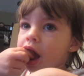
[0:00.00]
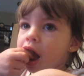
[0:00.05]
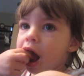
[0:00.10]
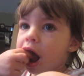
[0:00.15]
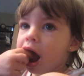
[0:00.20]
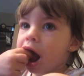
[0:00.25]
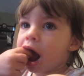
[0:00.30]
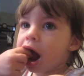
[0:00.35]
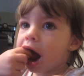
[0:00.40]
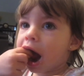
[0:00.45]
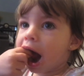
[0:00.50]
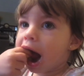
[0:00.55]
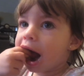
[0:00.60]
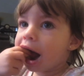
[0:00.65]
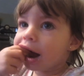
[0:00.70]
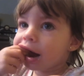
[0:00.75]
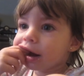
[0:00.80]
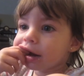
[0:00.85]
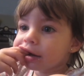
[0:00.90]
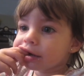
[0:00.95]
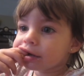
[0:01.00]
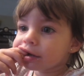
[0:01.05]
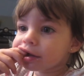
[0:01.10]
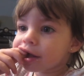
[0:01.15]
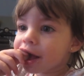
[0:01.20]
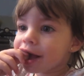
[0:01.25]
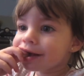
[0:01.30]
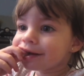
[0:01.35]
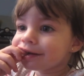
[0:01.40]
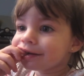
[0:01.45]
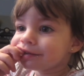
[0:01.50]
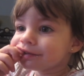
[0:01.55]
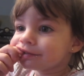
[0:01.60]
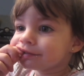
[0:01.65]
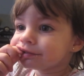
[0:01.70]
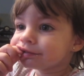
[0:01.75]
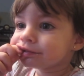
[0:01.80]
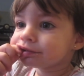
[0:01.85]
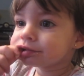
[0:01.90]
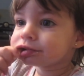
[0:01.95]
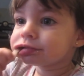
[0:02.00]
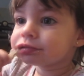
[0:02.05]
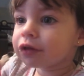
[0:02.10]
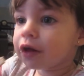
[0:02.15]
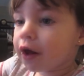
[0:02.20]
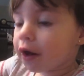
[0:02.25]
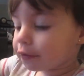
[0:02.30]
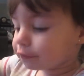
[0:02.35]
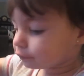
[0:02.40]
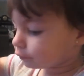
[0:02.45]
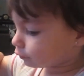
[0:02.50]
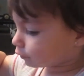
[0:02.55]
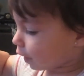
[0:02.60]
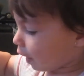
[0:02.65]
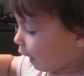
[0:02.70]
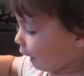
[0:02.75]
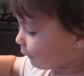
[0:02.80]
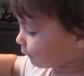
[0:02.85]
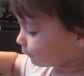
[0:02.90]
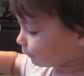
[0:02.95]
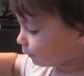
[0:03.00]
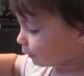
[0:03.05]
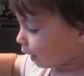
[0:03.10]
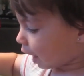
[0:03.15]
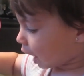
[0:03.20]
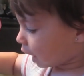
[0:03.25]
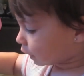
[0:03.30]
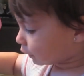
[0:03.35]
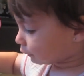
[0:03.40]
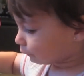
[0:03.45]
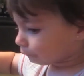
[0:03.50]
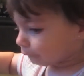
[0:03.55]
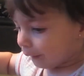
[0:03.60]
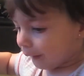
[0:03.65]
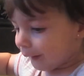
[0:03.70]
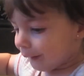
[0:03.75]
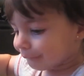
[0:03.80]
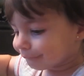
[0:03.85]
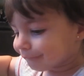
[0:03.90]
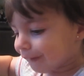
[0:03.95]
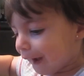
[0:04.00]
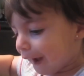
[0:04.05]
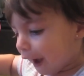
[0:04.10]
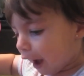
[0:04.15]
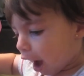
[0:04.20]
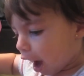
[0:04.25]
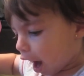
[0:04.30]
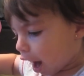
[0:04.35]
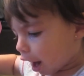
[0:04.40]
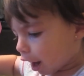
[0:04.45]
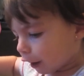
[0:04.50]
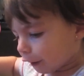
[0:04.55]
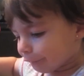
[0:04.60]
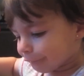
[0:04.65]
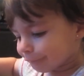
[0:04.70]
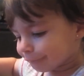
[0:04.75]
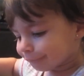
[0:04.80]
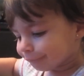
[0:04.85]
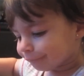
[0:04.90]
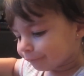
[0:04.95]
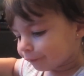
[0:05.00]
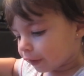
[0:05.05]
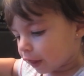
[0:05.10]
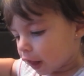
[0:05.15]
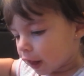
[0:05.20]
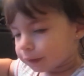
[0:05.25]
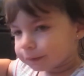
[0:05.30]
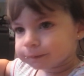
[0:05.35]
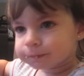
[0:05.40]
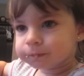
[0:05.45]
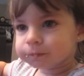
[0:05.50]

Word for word: I think Daddy's going to give you a bath tonight. What do you think? You want Daddy to give you a bath? Yeah. Yeah? Alright, it's cool.